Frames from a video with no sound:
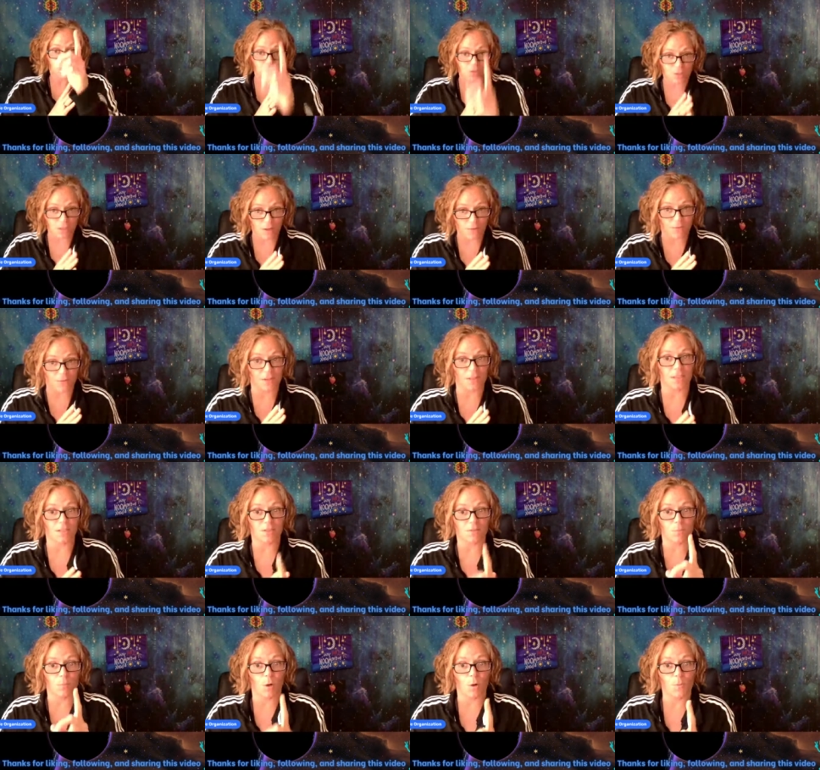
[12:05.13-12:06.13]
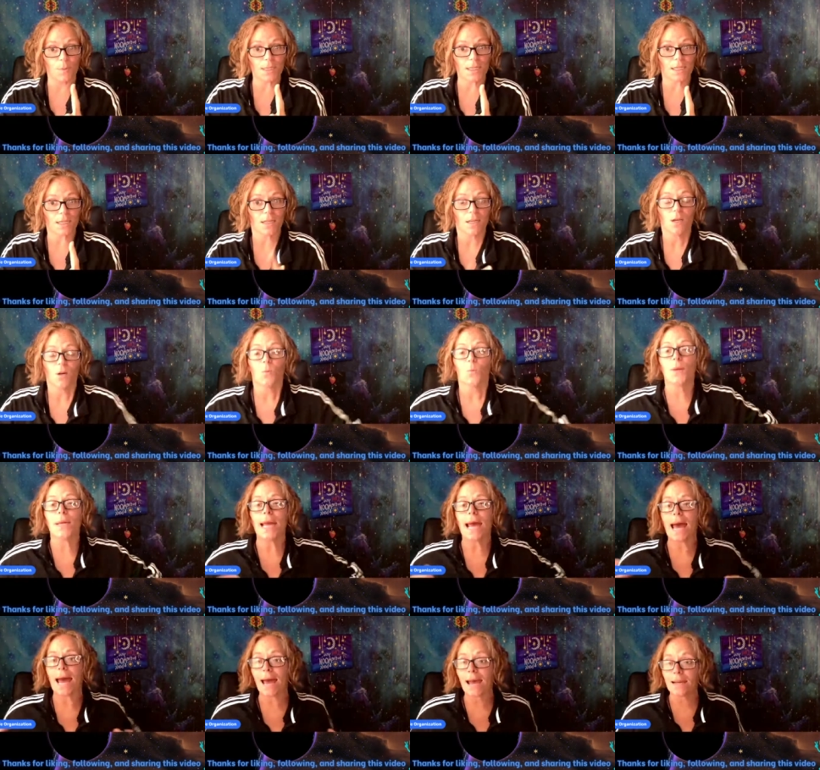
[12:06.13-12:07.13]
ourselves in this moment.
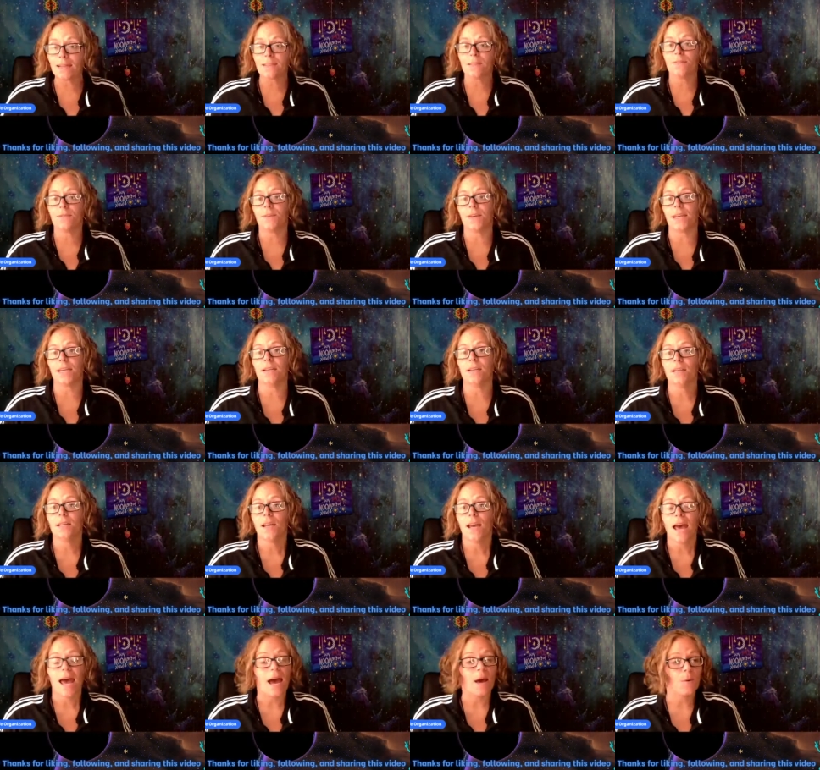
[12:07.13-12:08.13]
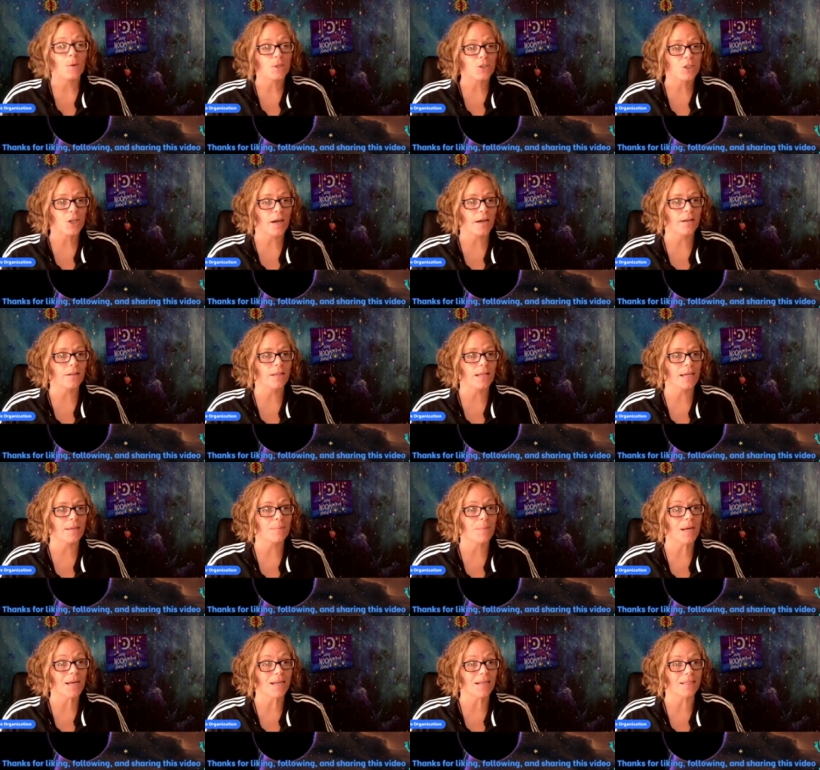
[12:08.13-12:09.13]
We activate our childlike
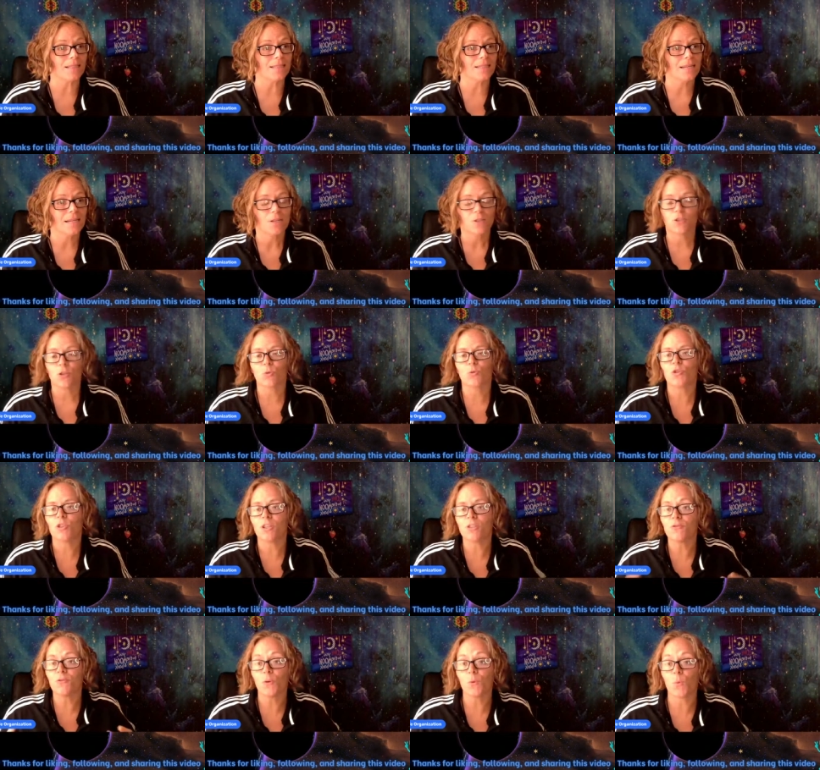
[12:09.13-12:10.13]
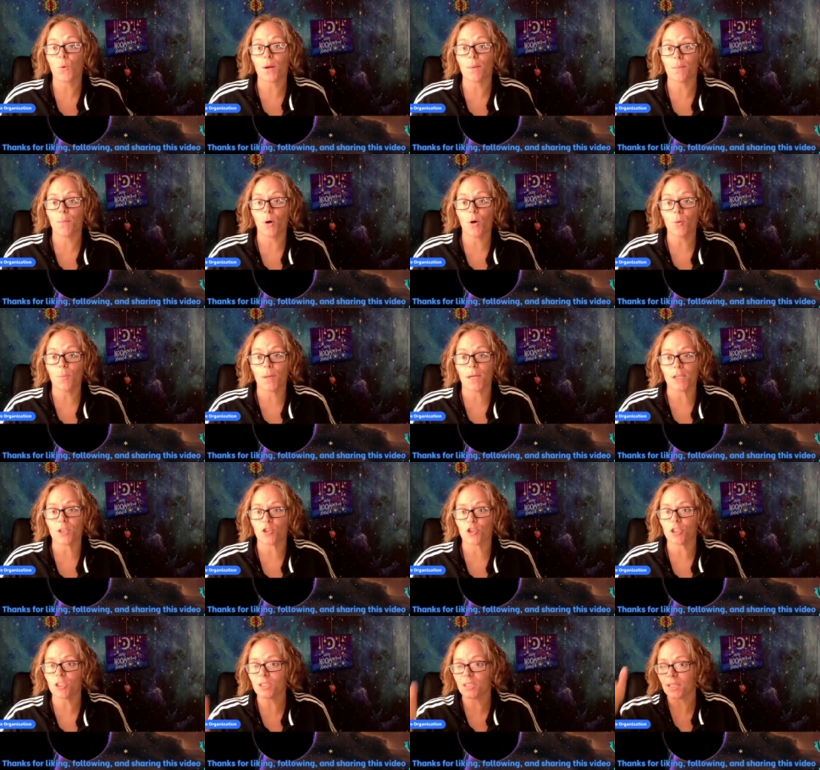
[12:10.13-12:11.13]
minds. So just for one moment,
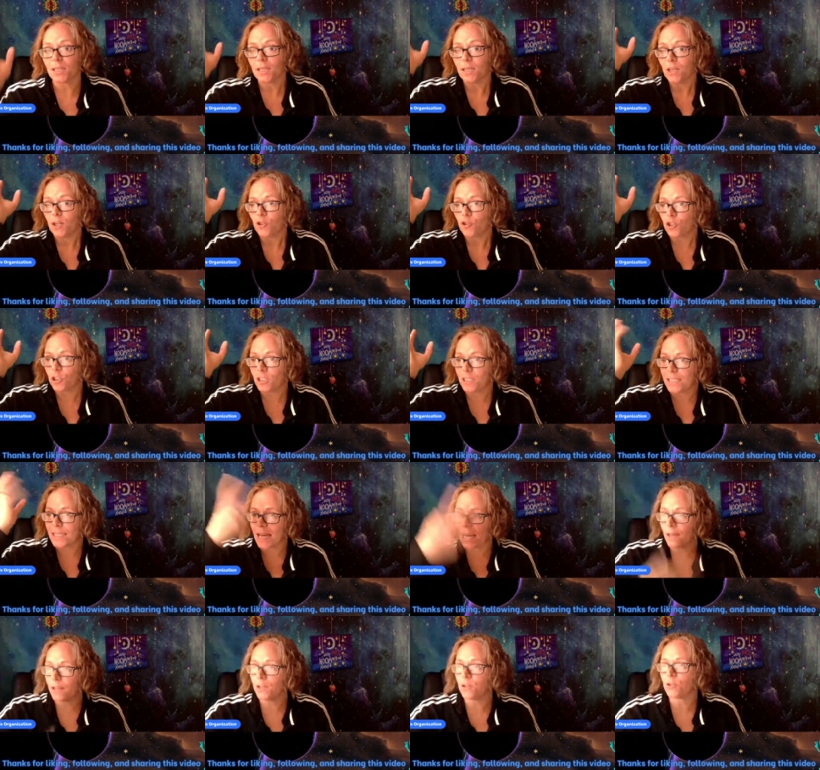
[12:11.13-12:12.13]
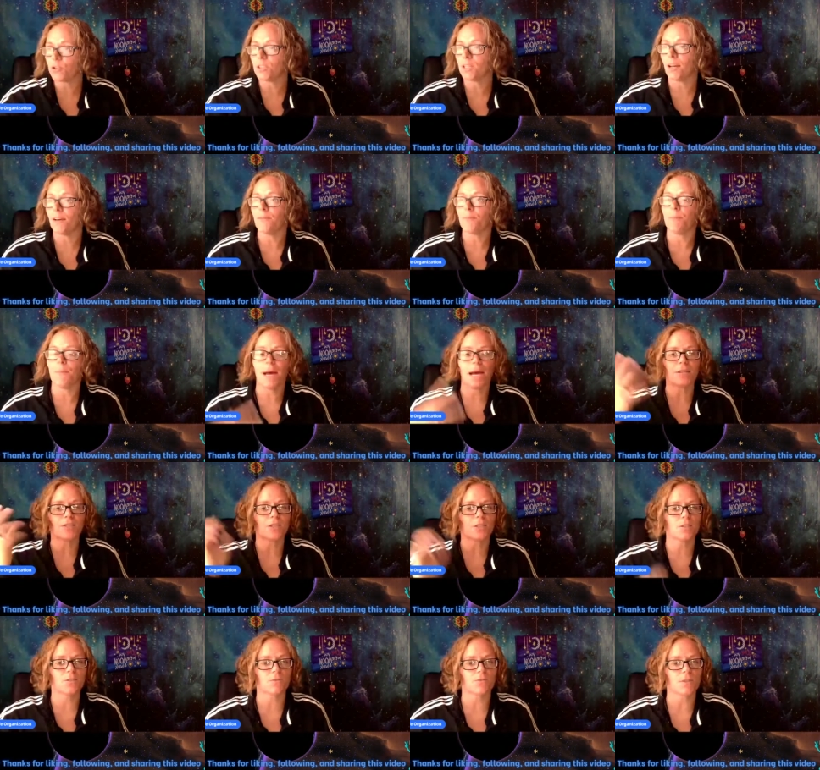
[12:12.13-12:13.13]
just tell yourself
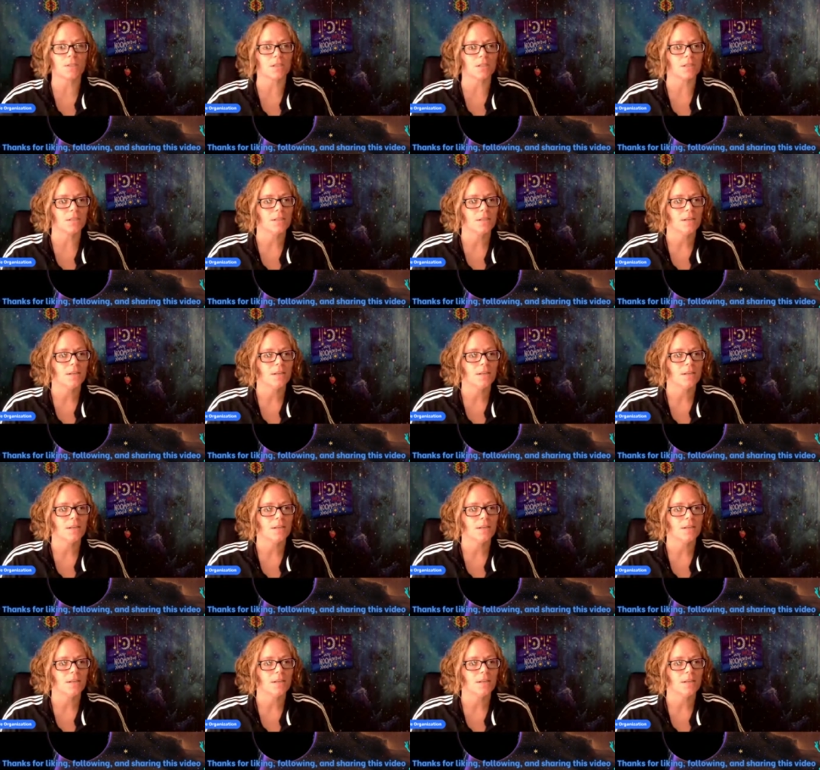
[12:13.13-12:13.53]
magic is real.